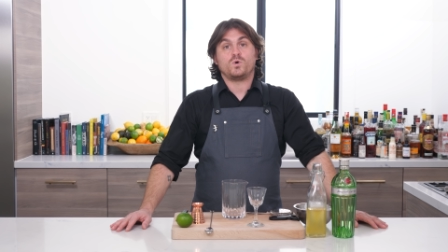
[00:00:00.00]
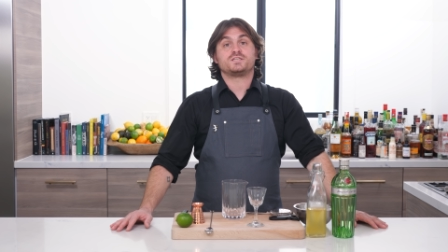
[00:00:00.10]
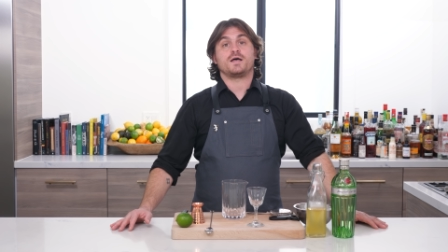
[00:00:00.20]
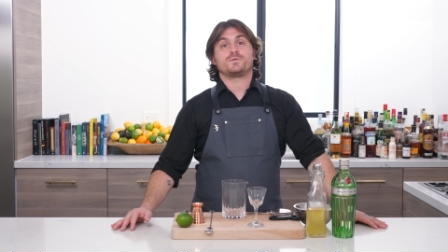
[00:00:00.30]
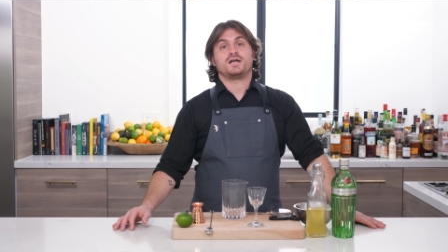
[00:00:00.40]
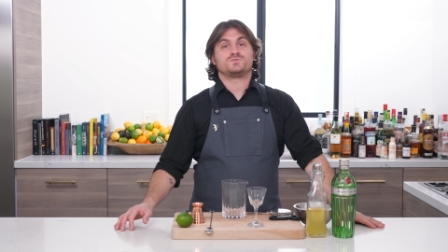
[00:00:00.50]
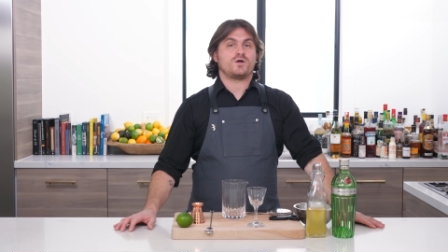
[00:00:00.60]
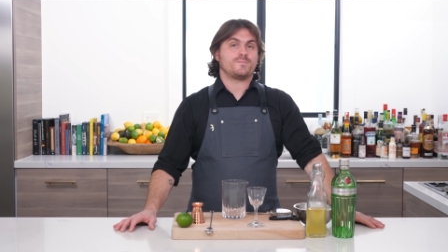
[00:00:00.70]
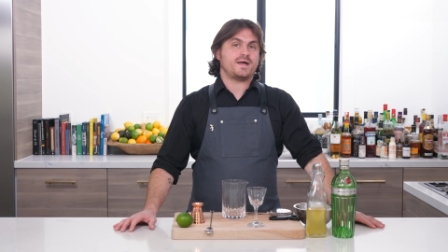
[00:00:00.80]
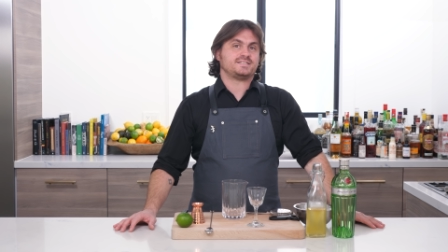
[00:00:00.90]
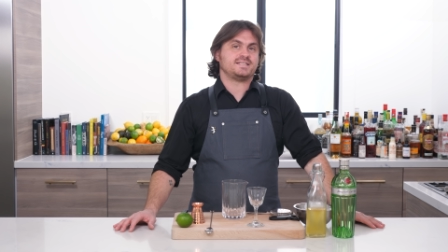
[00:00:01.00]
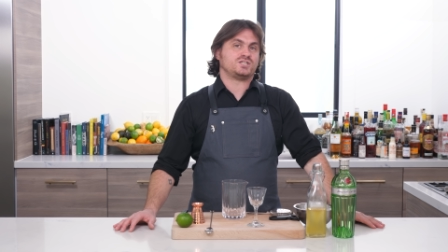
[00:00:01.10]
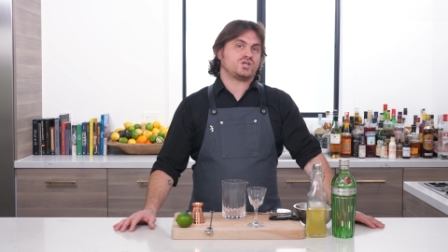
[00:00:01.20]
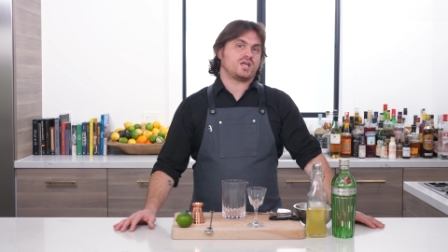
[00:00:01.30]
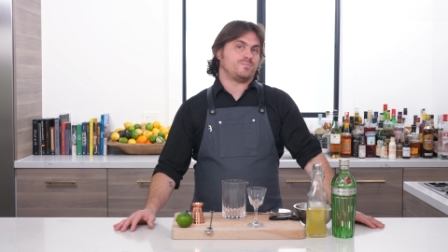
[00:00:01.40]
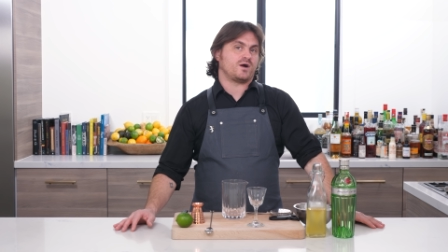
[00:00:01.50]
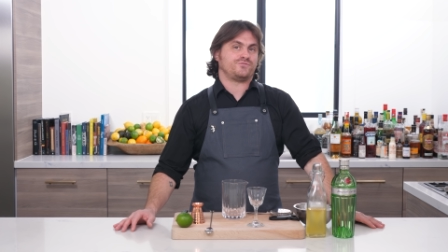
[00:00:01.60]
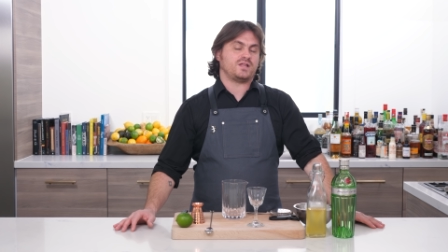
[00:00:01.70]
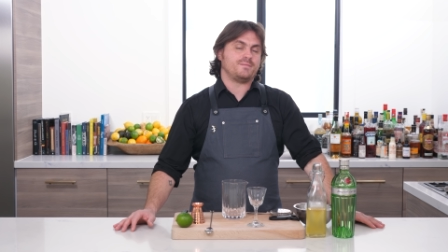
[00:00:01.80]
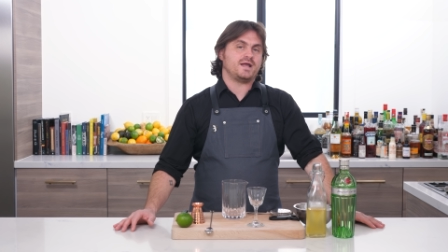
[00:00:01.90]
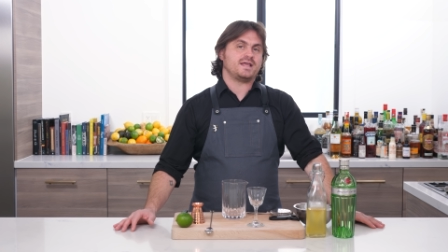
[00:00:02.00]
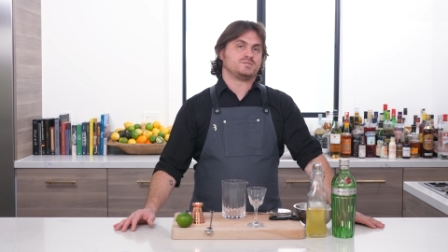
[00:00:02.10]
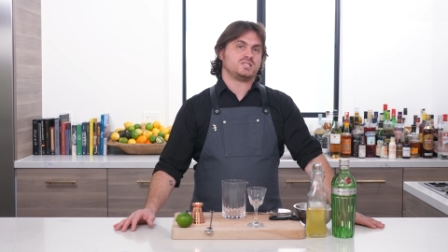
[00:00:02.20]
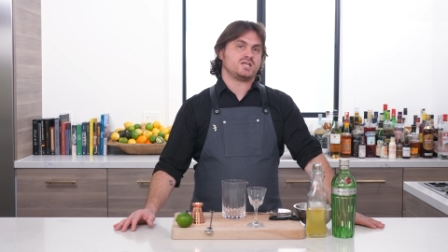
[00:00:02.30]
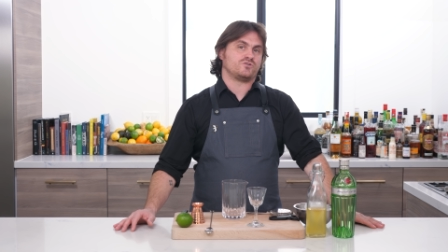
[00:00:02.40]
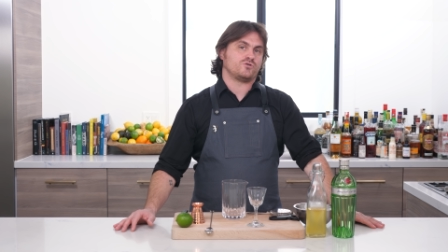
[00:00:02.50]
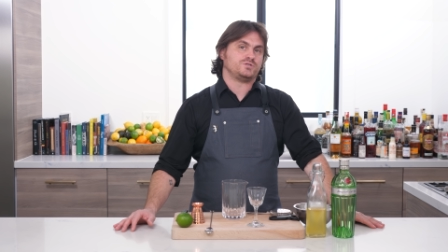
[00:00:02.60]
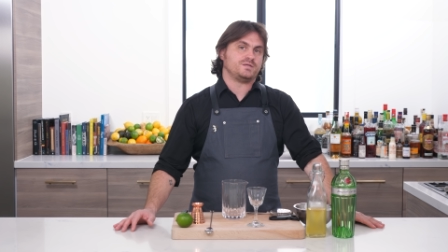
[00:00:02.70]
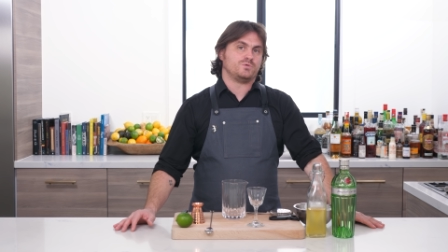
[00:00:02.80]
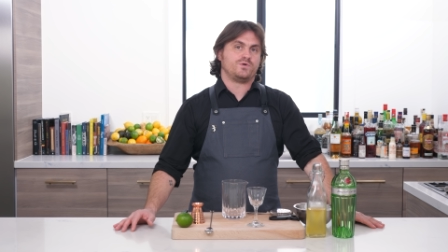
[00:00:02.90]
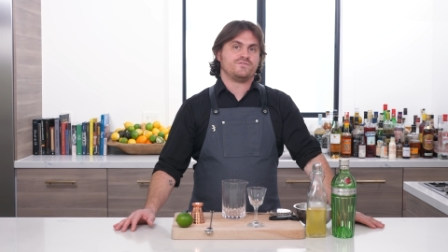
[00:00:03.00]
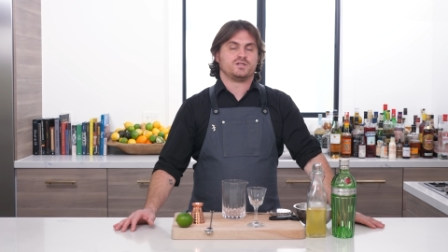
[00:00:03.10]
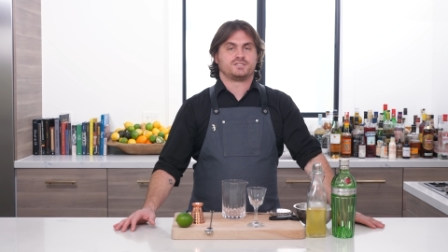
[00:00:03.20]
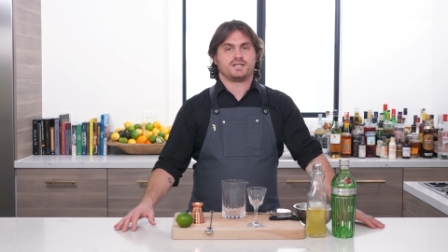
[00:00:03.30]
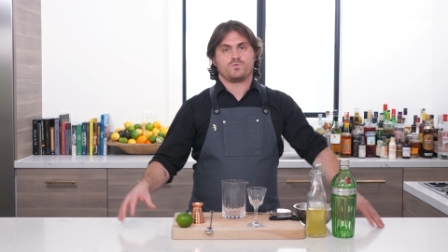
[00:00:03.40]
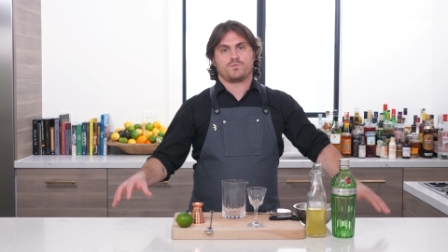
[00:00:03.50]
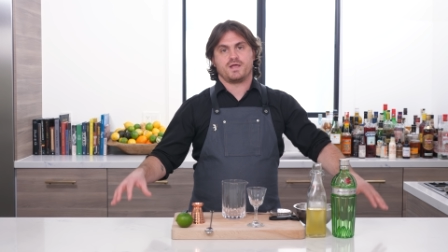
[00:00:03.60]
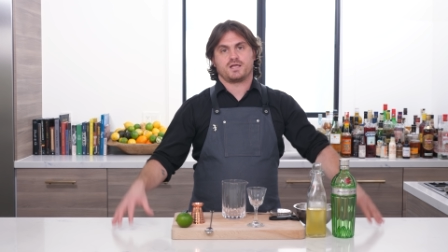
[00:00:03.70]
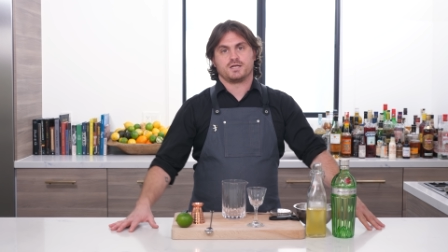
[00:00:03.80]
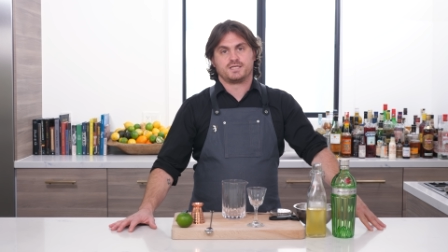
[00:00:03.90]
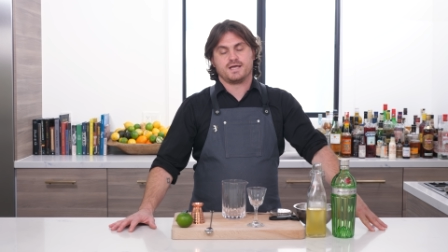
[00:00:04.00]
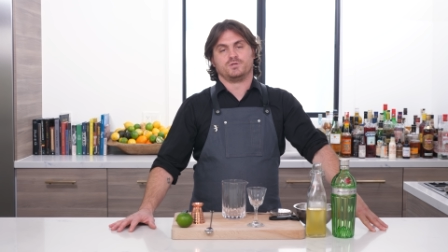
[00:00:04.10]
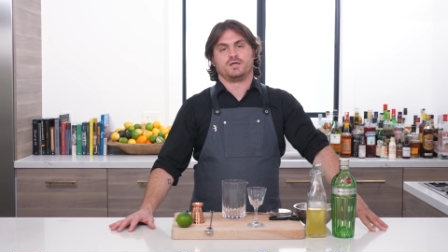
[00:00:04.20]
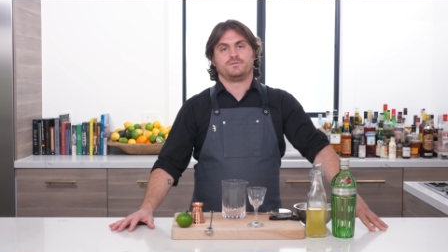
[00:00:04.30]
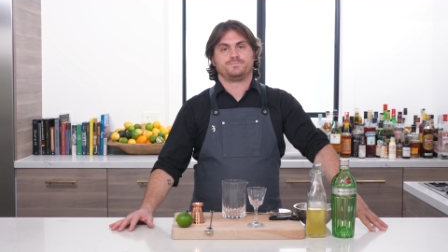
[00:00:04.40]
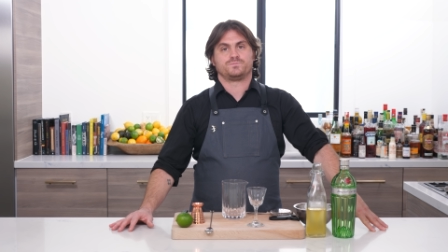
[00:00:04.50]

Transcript: What's up, guys? Welcome back to the Educated Barfly. My name is Leandro DiMonriva, and today we're making a gimlet.